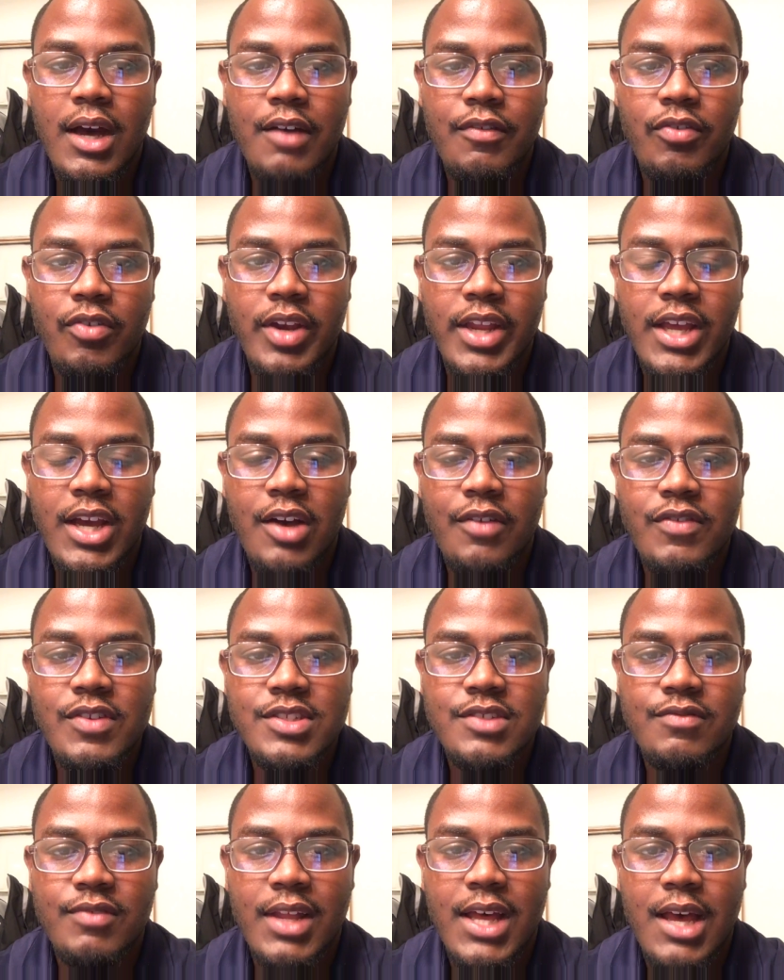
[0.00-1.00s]
for any
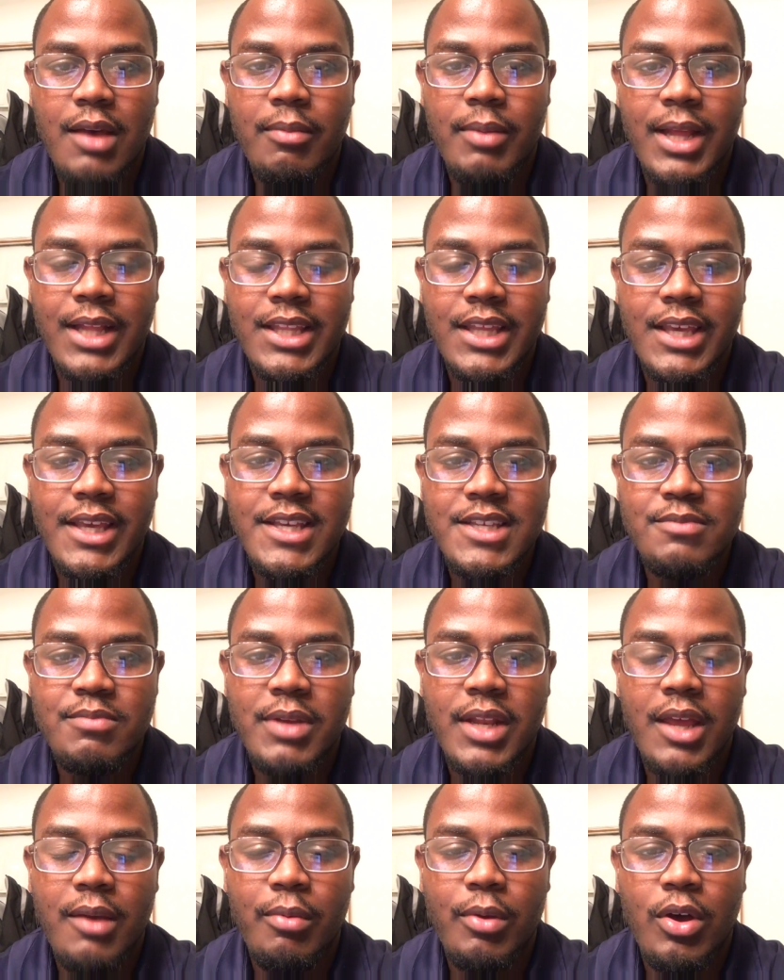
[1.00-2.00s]
offensive lineman. I think he's
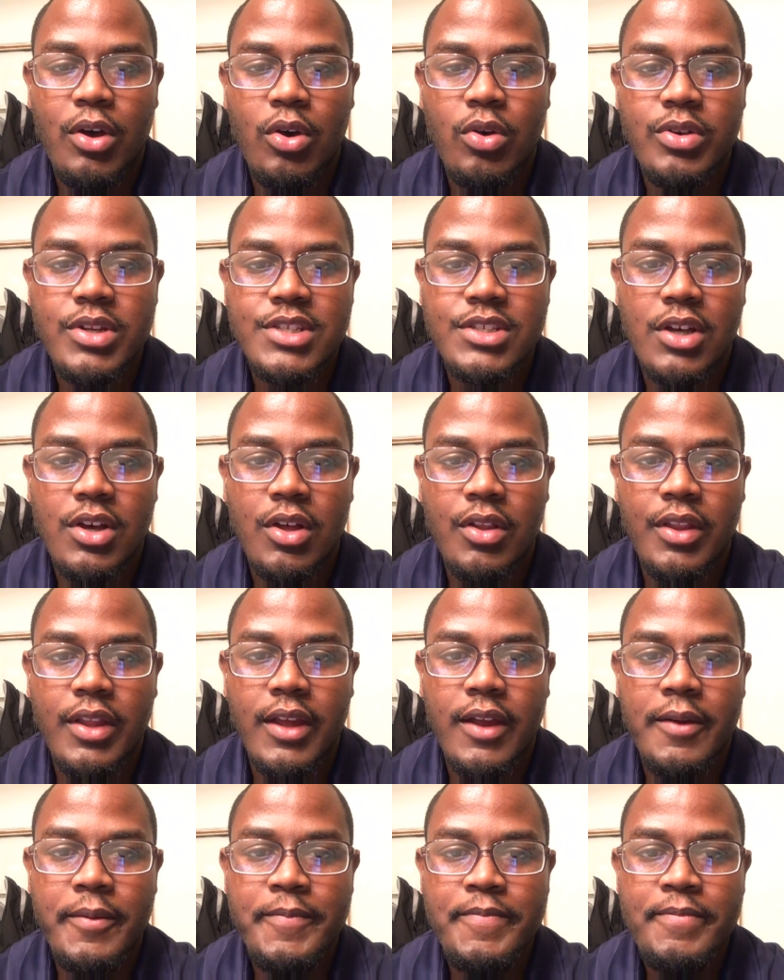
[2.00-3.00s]
been able to hold his own
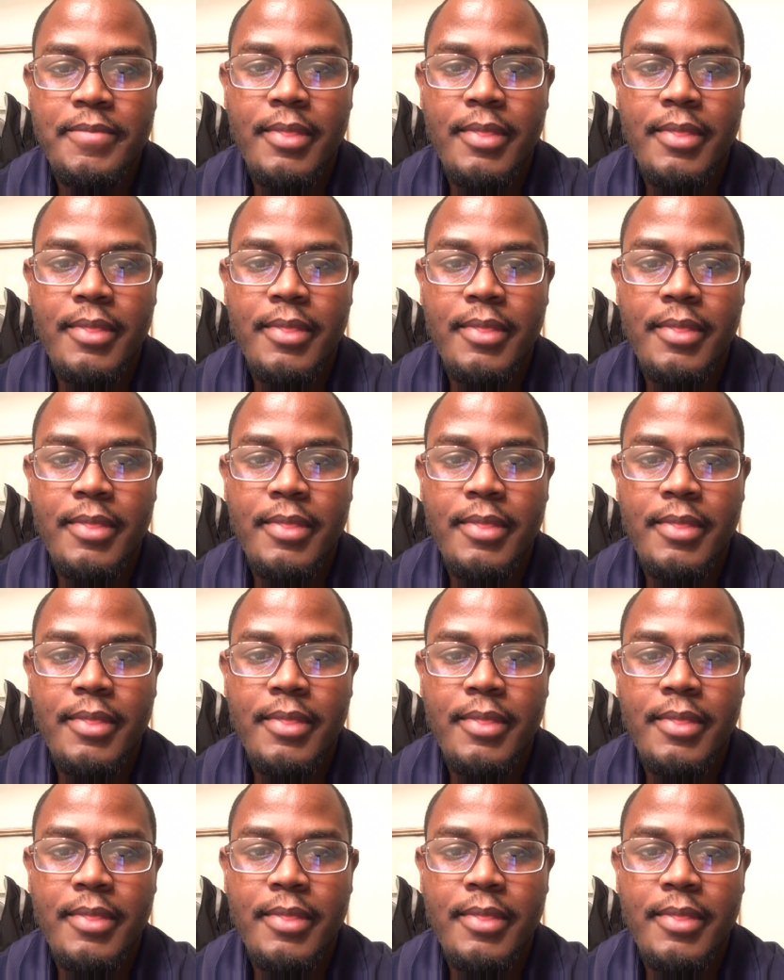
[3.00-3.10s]
there.